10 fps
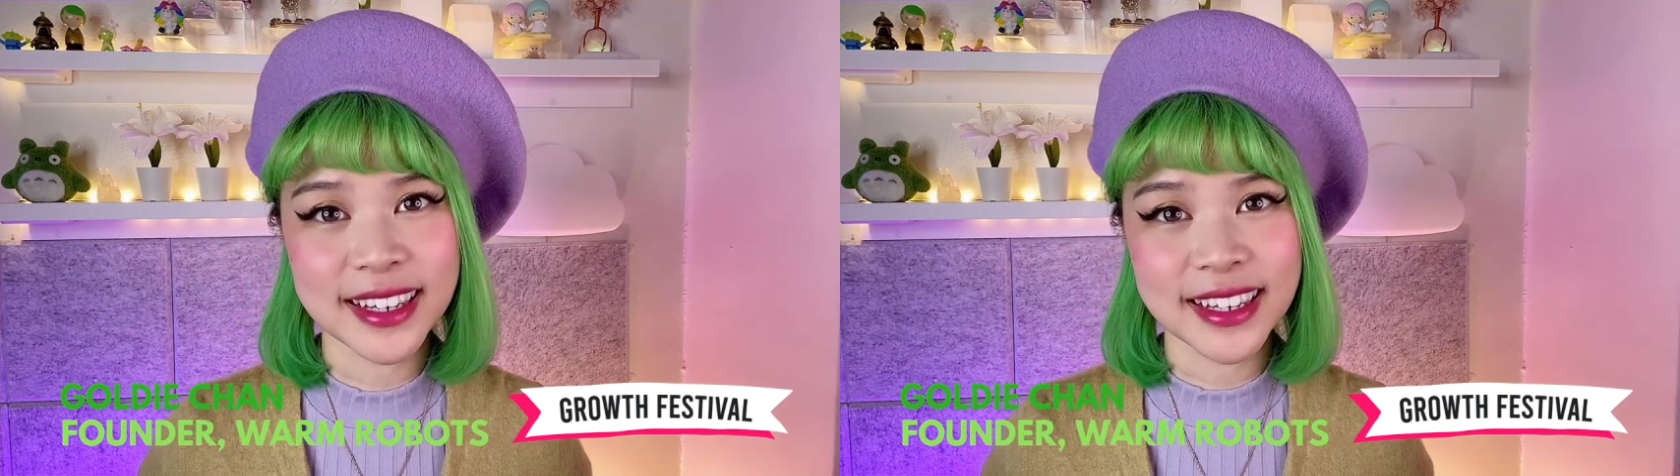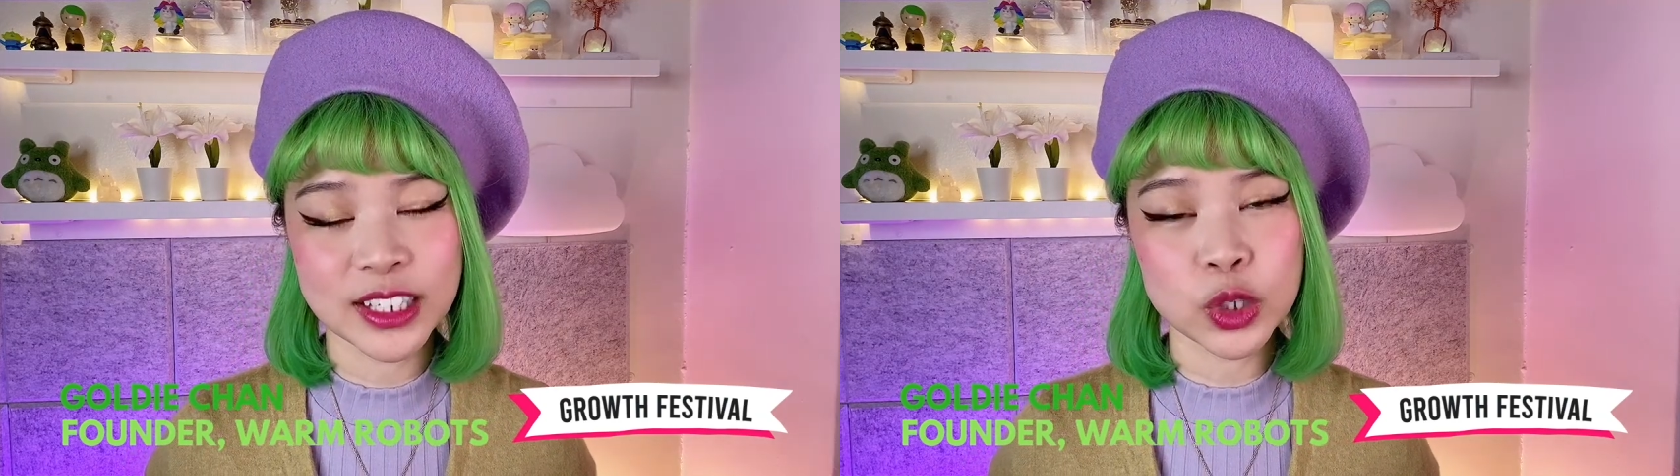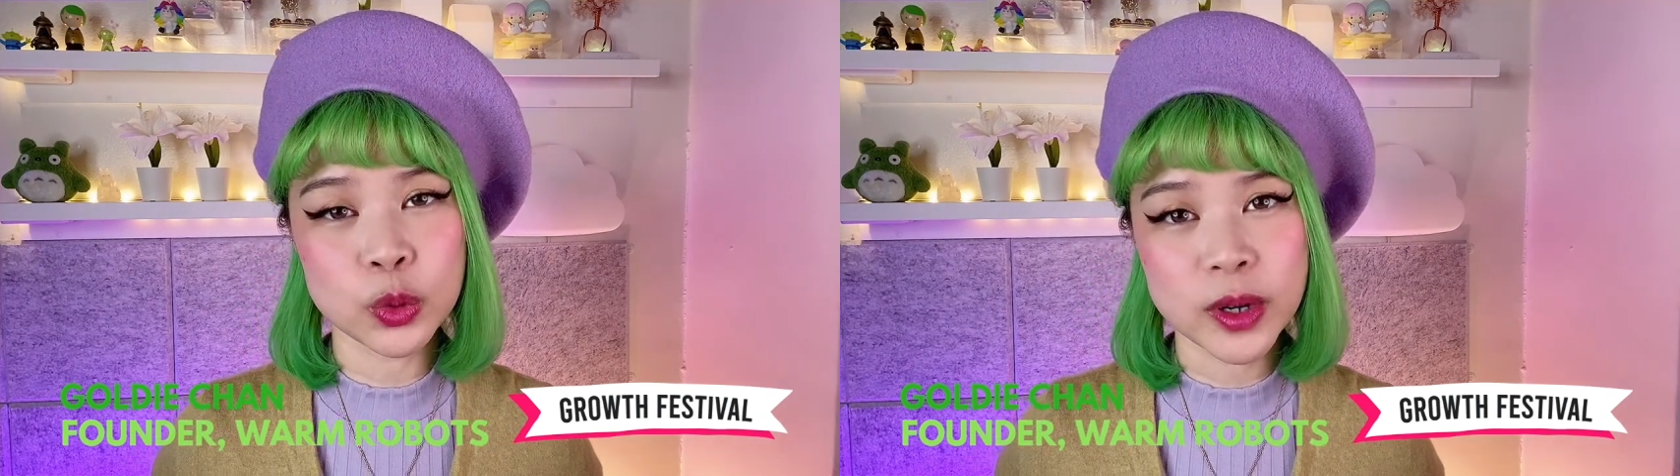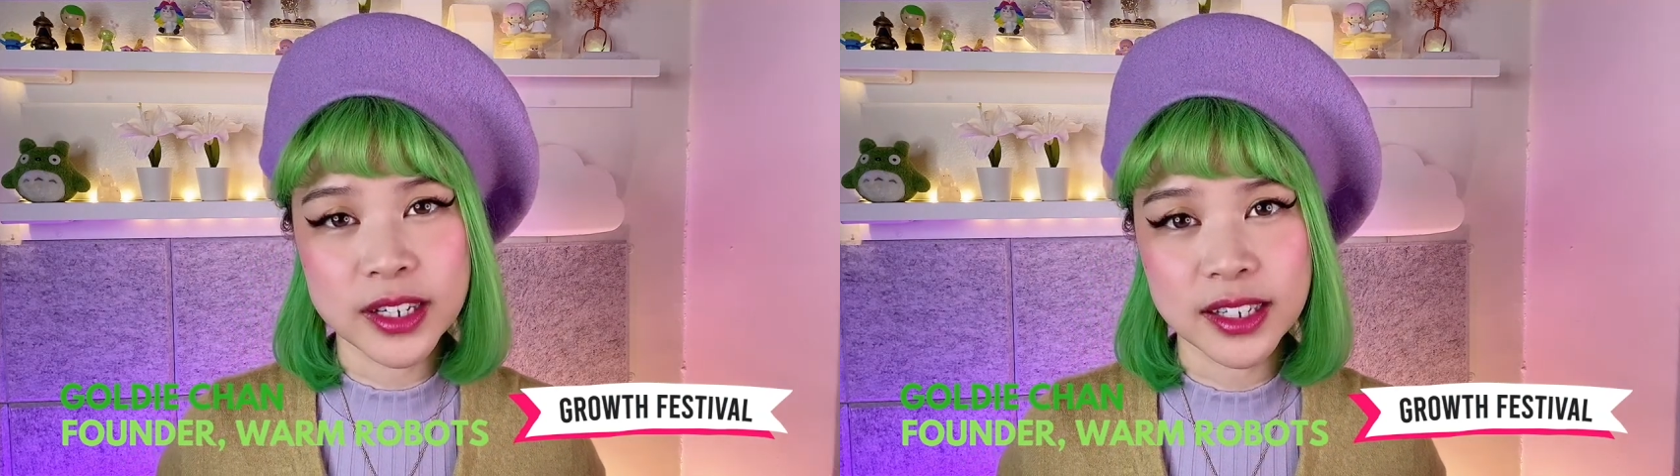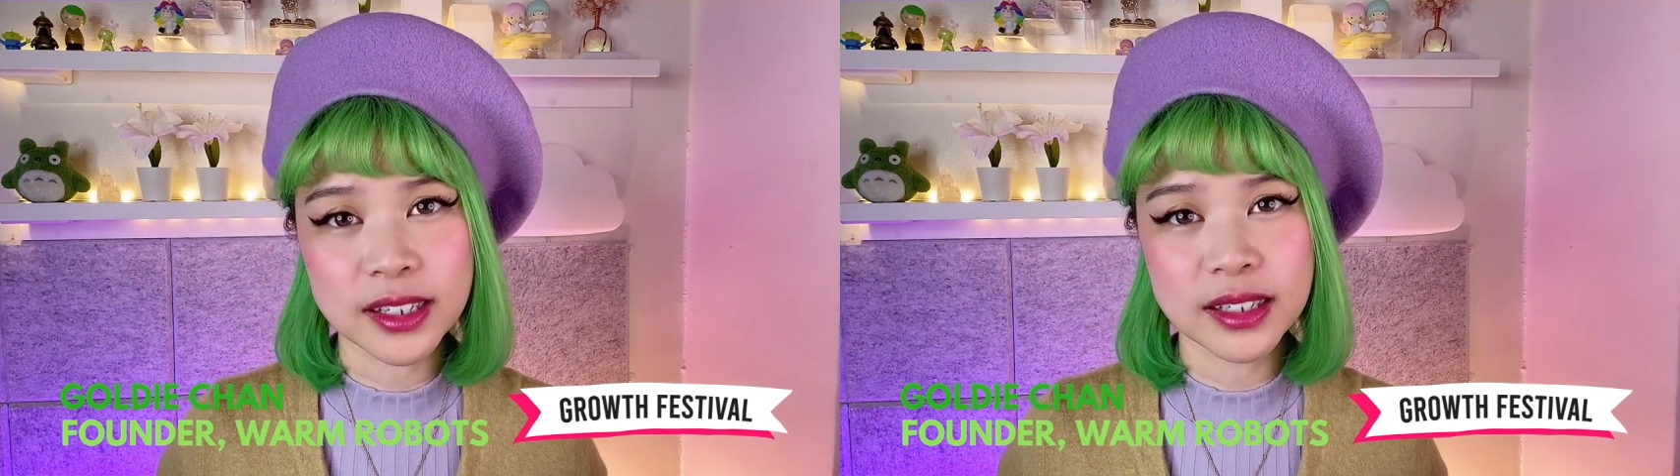in
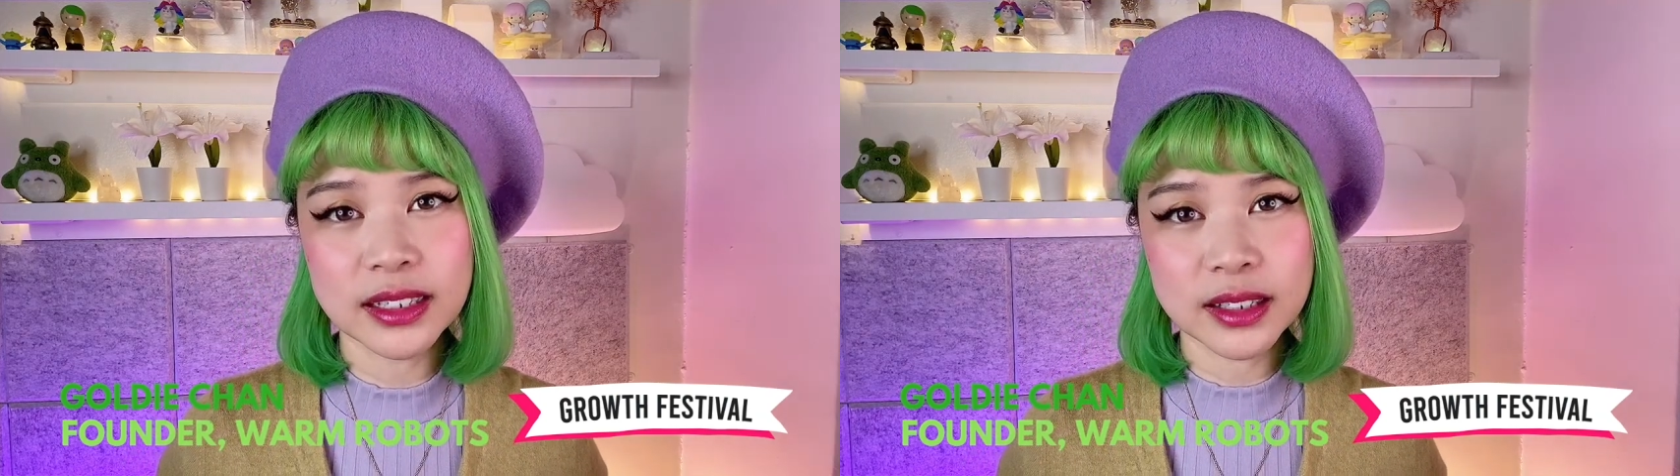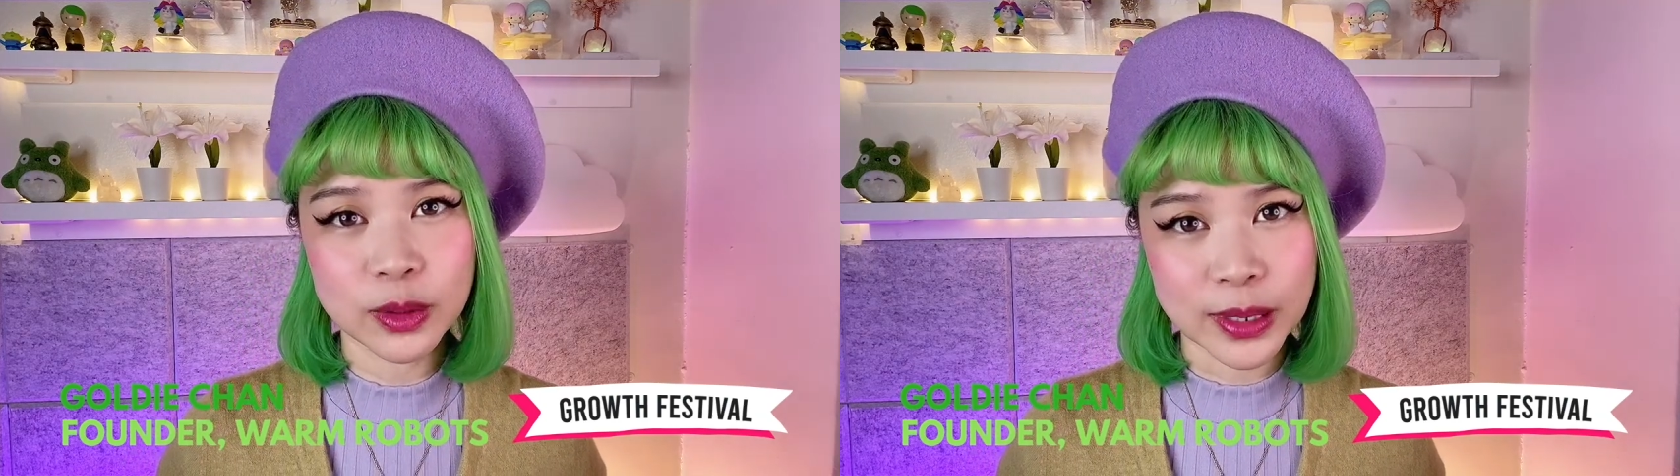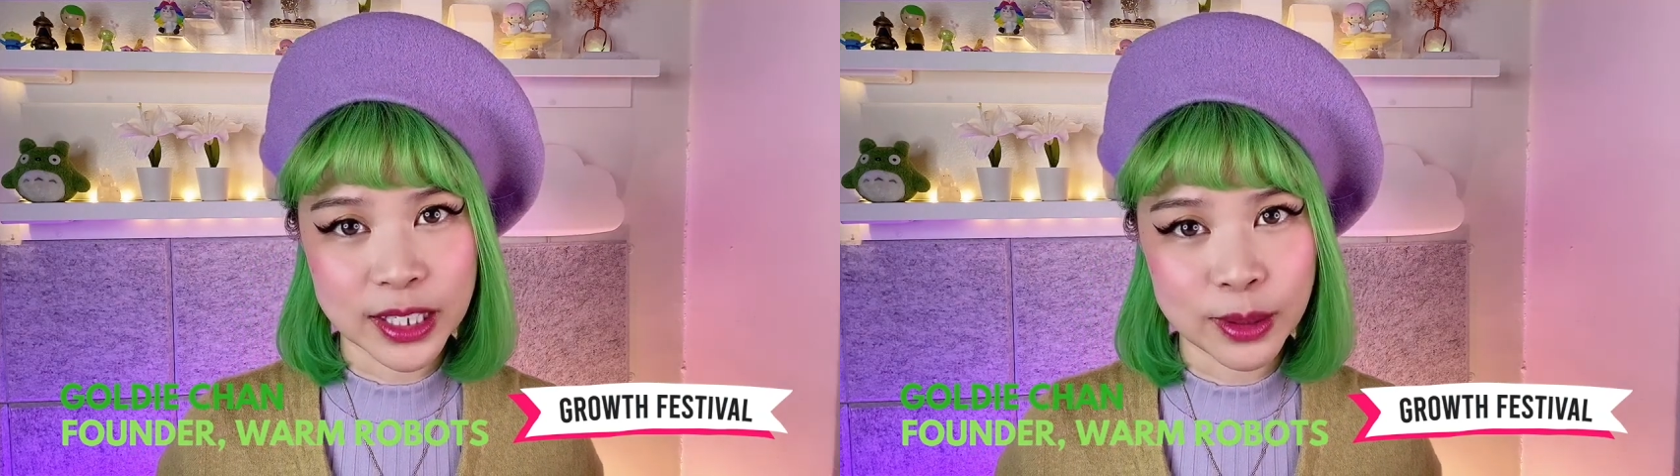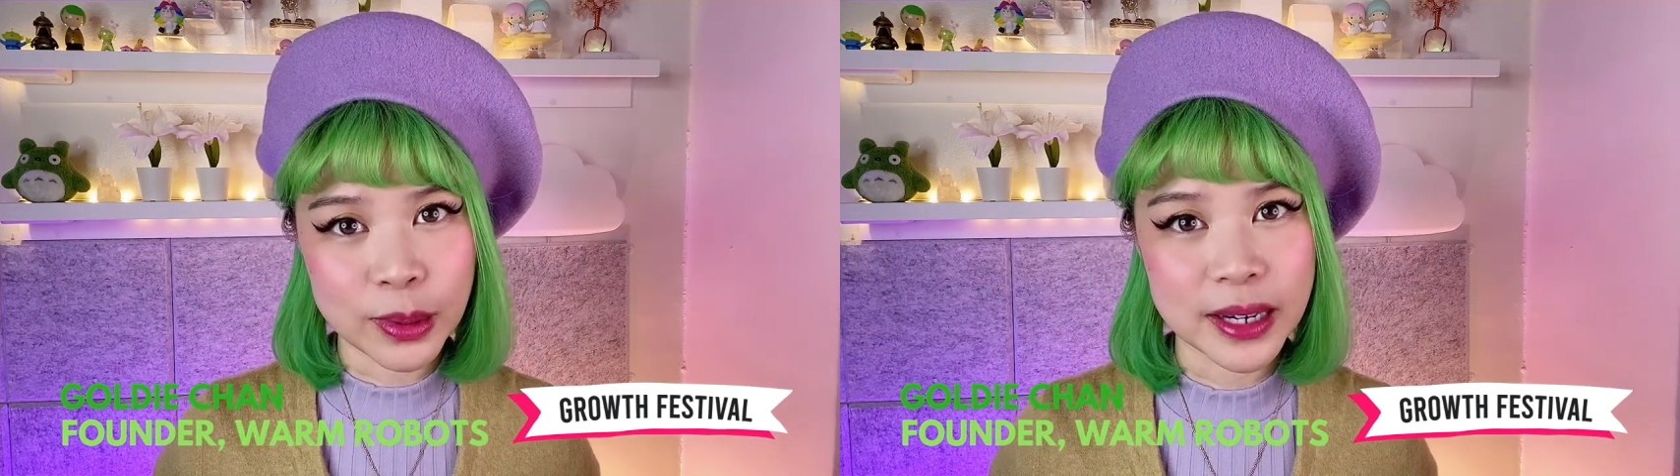2021.